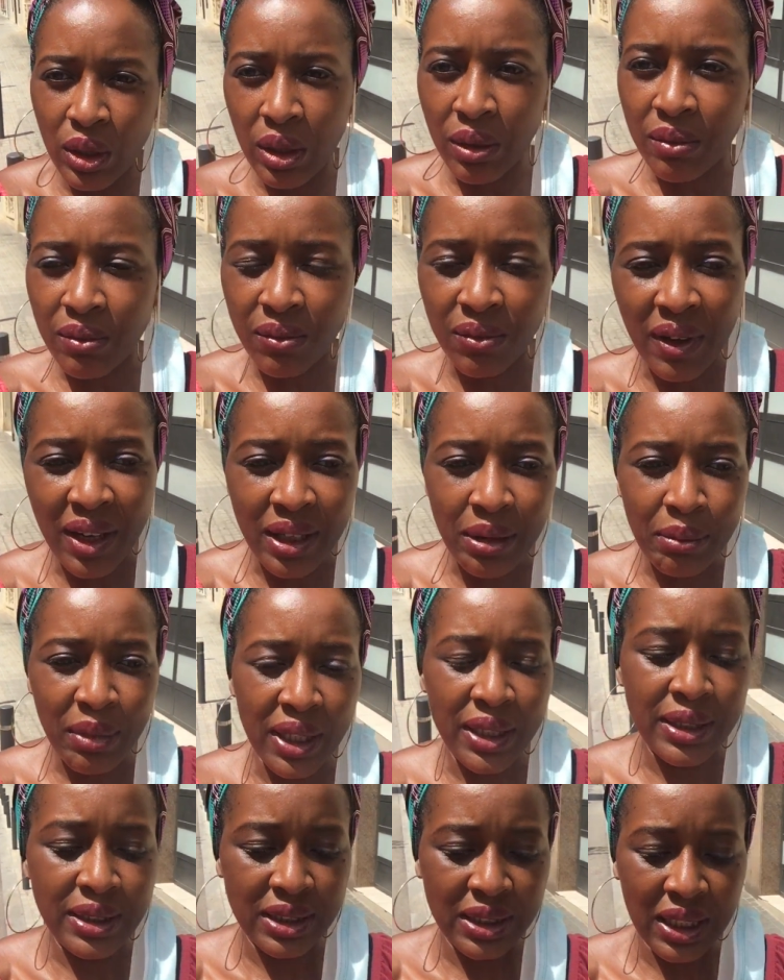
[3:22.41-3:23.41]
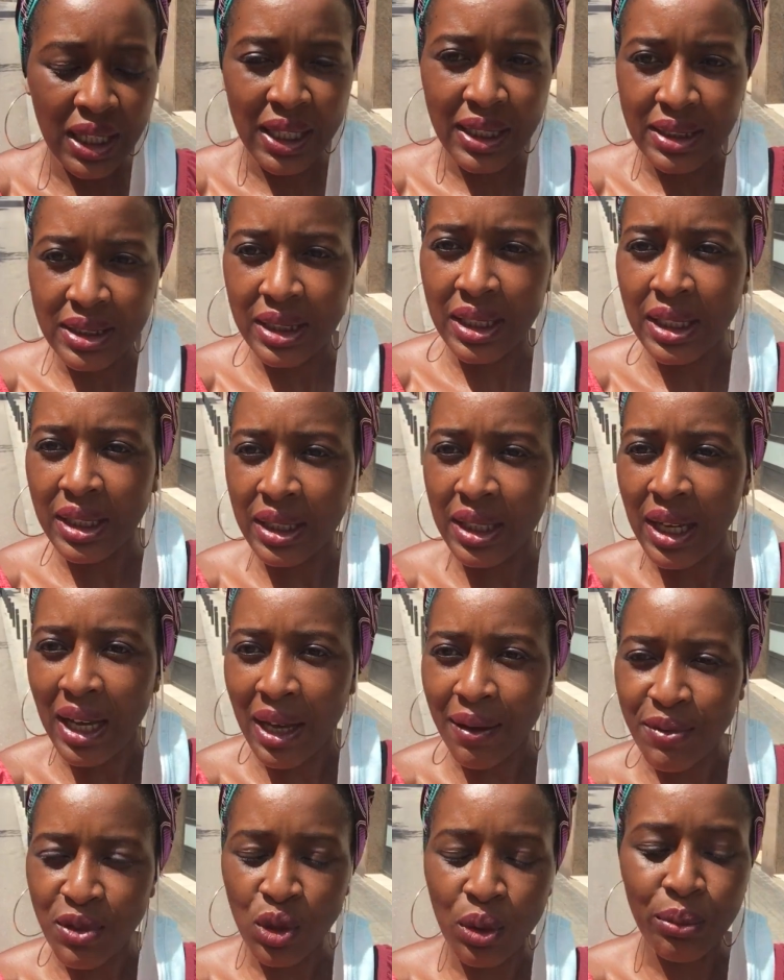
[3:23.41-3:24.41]
confinement and
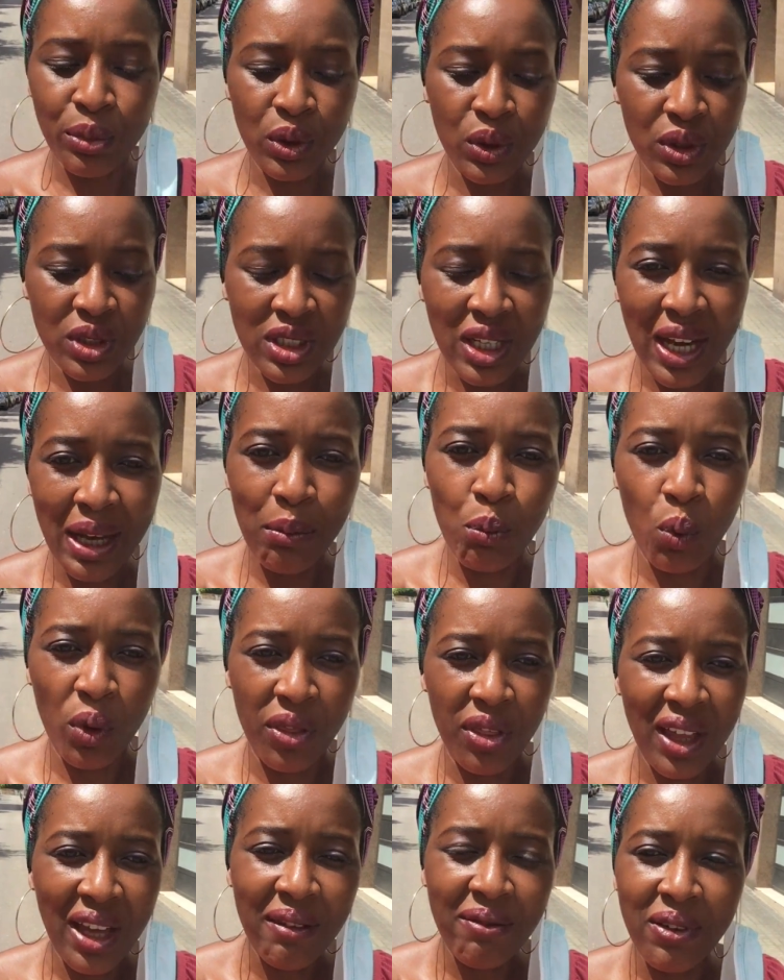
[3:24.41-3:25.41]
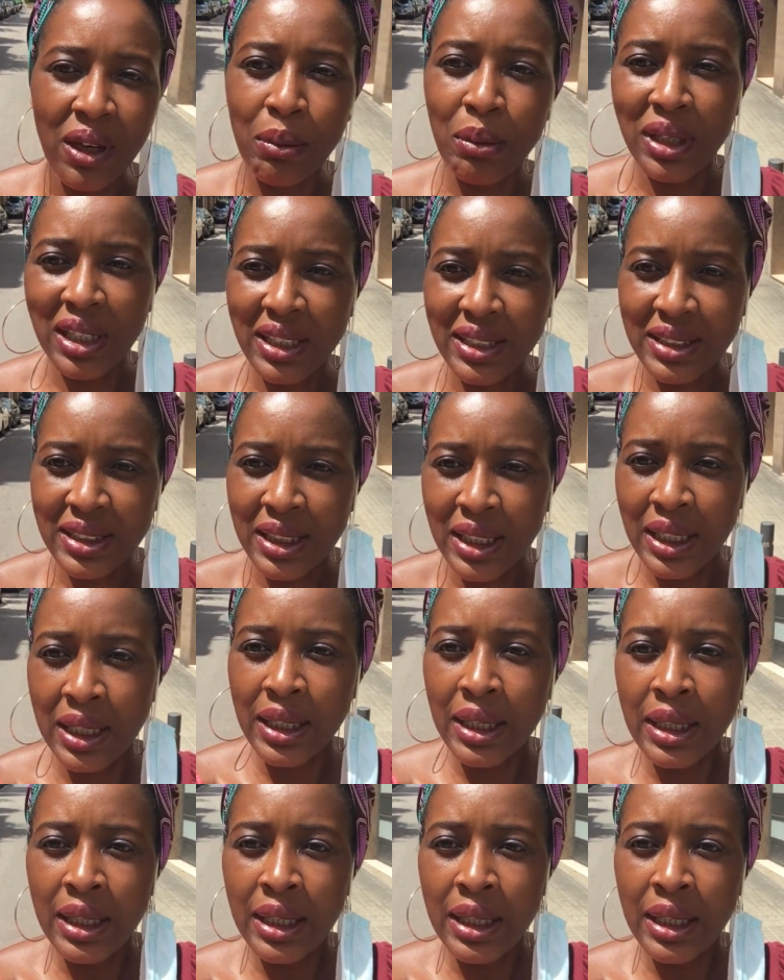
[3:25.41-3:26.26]
have some good time with their families.